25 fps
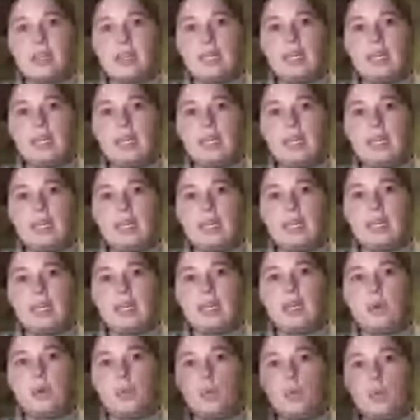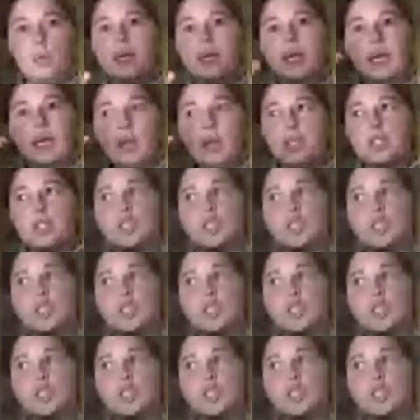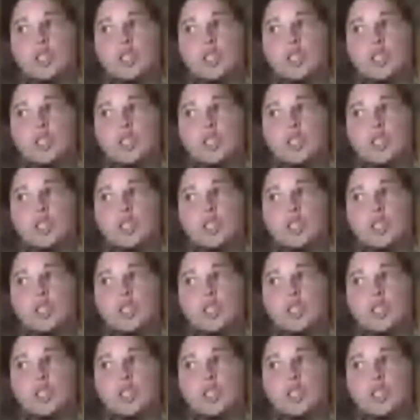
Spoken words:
And what can I do in